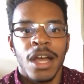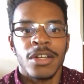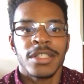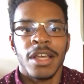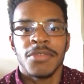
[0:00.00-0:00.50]

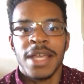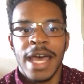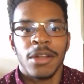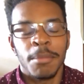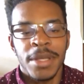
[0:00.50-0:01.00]
ourselves
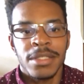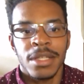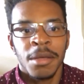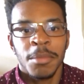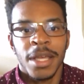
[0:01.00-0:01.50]
out of
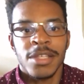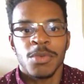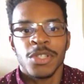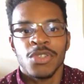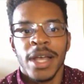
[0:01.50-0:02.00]
business because
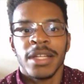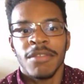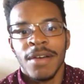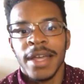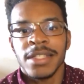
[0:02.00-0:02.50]
we're trying to
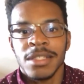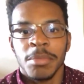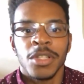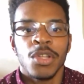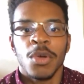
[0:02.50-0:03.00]
find
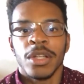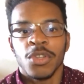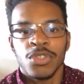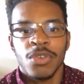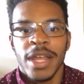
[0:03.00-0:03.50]
something new, a
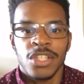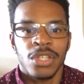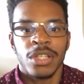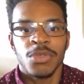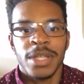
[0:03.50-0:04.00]
new
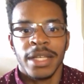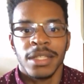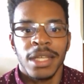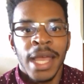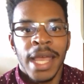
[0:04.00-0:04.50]
strategy, a new technique.